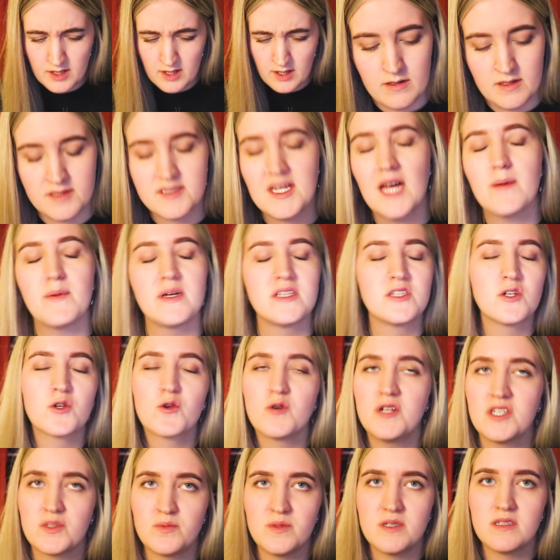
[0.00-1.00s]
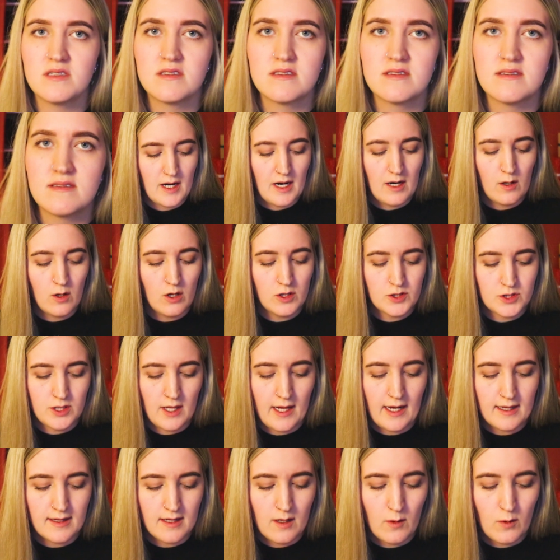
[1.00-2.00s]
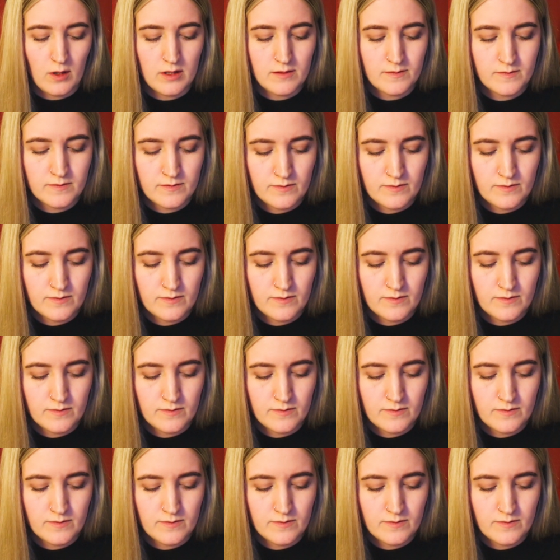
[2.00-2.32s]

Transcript: Step Into Christmas. I also like that one.